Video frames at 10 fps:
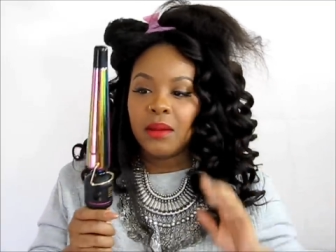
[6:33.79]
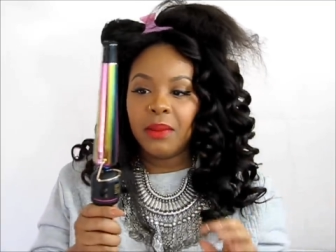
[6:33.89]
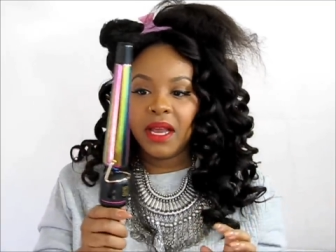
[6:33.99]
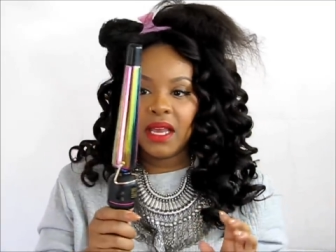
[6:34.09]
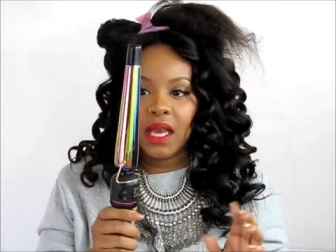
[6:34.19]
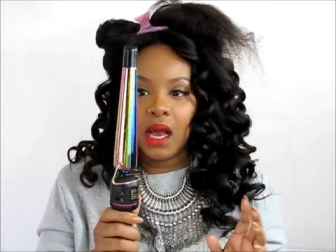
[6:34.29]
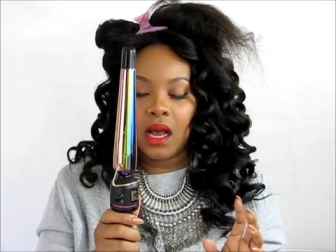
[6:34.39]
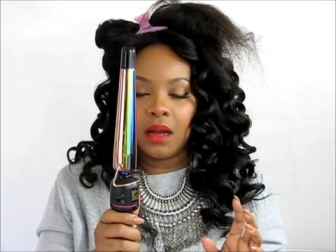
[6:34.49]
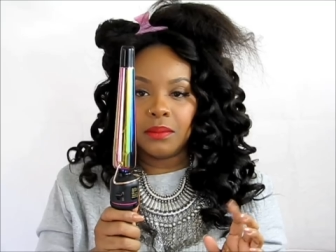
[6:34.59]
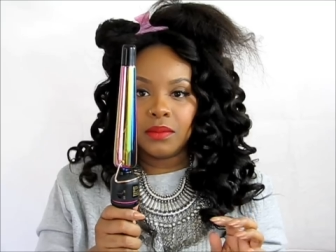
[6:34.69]
But
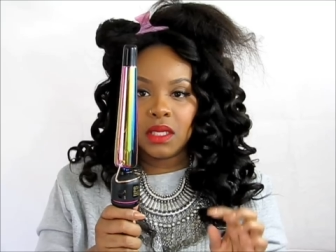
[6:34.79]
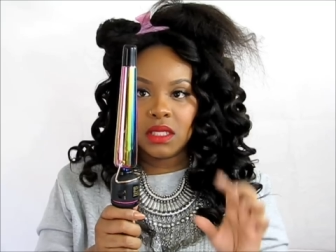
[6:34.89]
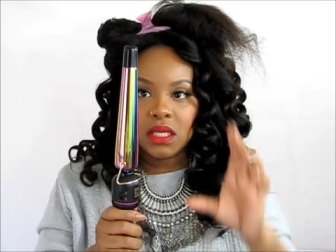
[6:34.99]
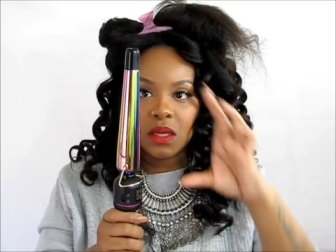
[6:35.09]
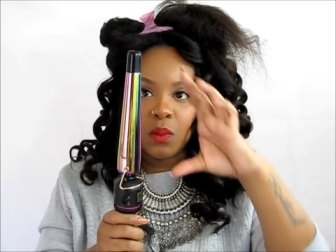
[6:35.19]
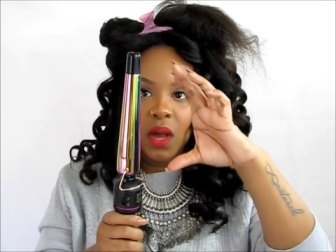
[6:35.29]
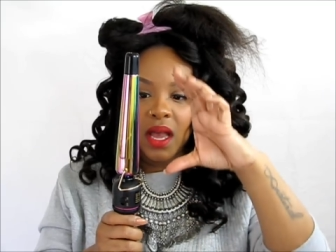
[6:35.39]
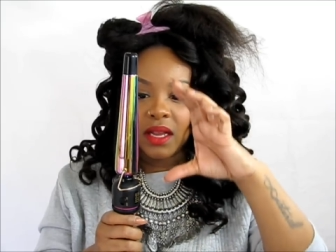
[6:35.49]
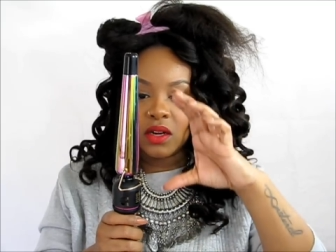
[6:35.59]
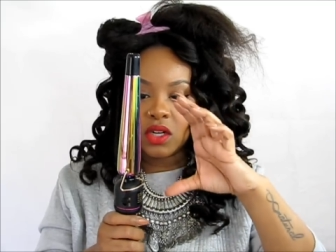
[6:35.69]
um, this is a
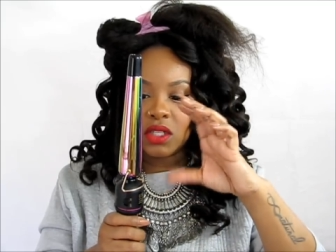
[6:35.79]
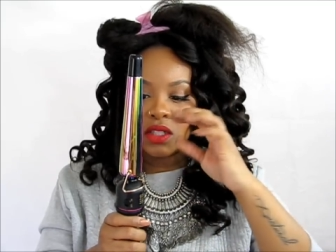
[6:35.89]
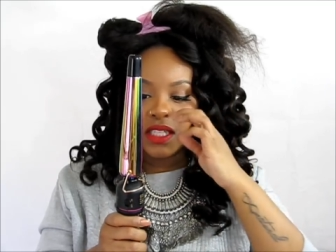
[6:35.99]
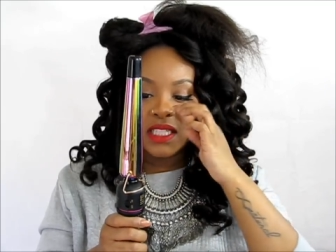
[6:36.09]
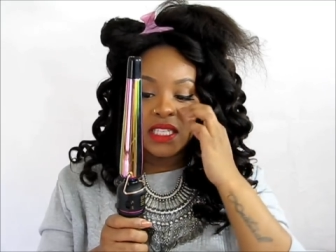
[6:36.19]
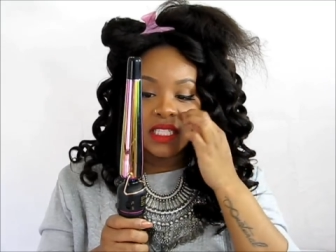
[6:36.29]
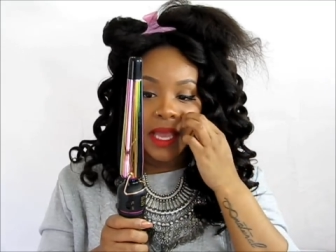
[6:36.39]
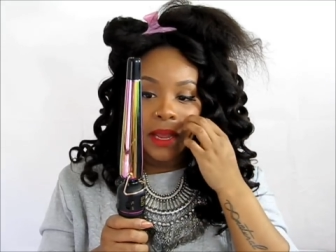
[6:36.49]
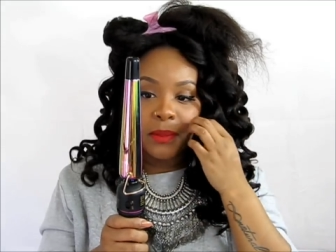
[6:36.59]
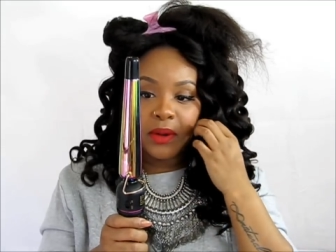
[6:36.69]
wand curler. It's a
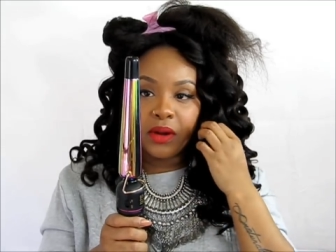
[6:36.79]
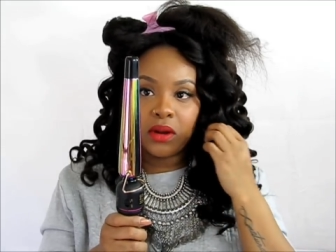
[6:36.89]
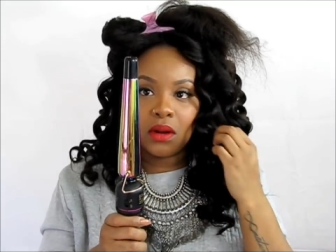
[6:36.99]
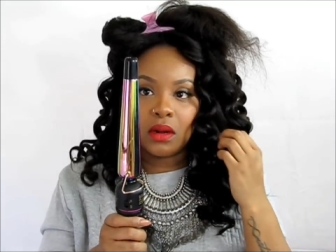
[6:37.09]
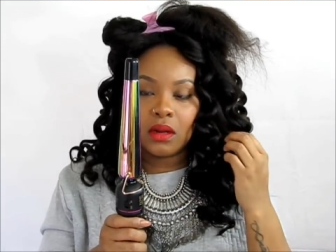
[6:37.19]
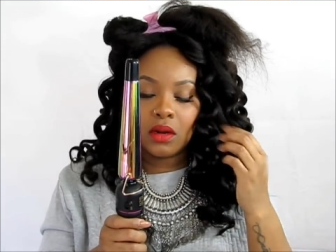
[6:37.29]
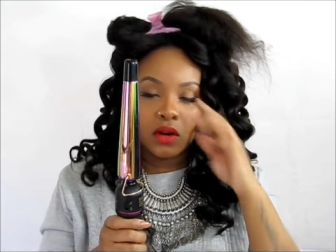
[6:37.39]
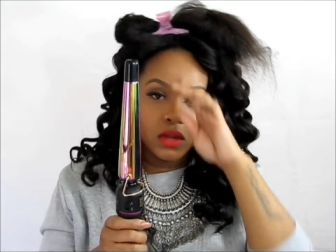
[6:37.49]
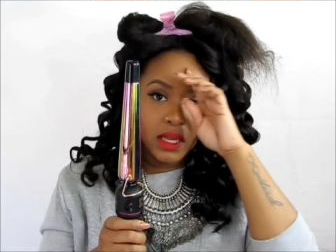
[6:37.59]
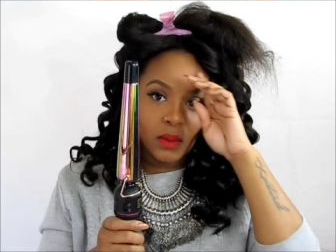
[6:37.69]
taper
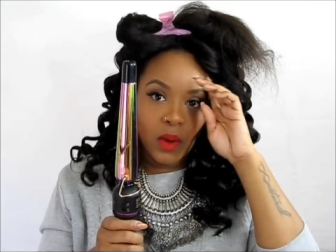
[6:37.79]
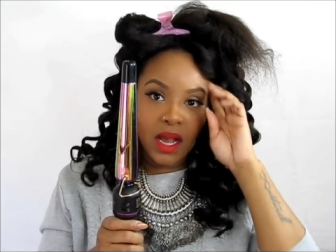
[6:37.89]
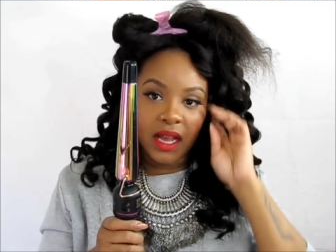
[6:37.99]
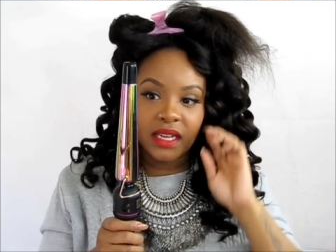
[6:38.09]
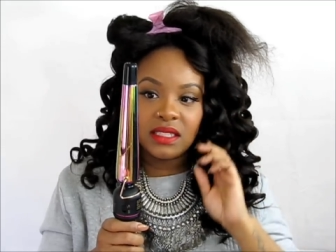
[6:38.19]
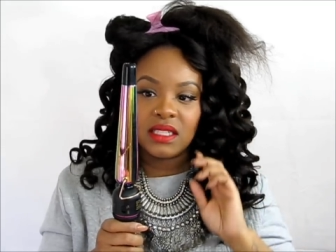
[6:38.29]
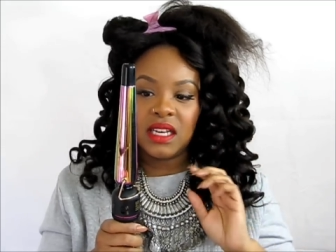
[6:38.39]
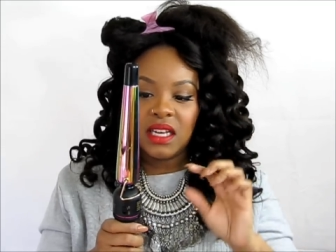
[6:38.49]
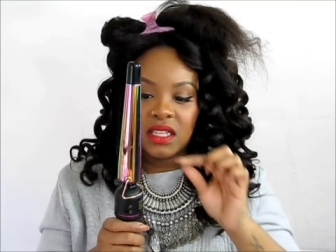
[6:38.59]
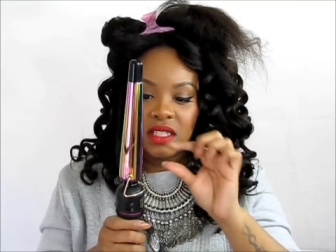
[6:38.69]
curling wand.
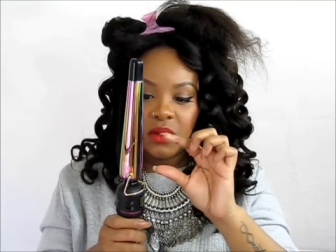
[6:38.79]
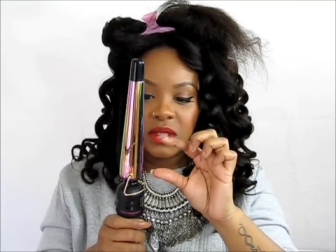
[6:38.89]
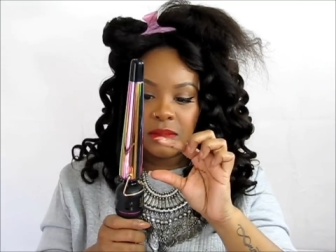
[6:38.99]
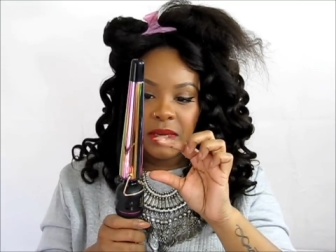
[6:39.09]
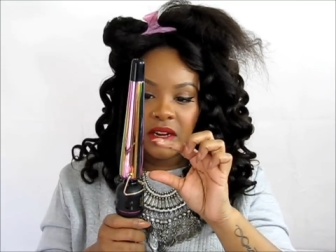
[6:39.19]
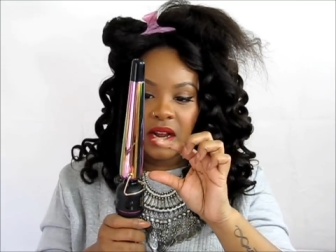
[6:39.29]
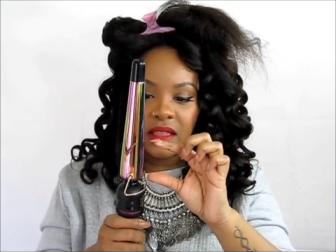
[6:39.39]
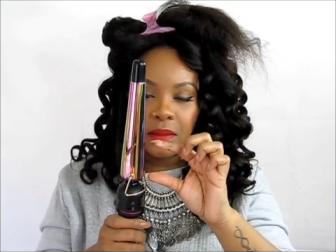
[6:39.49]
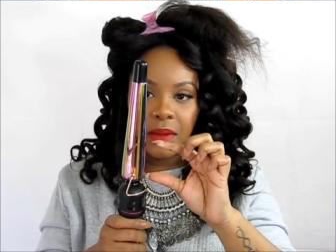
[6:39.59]
So it's bigger at the